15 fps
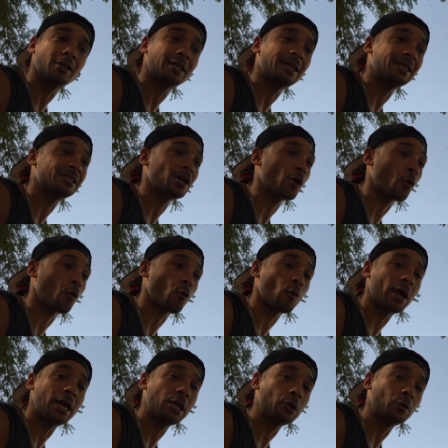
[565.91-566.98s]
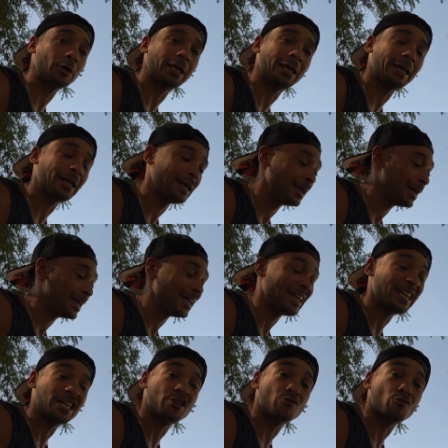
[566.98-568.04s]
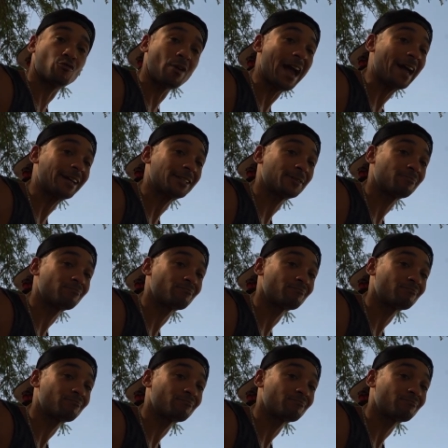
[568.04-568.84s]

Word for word: It gets er, it'll get erect,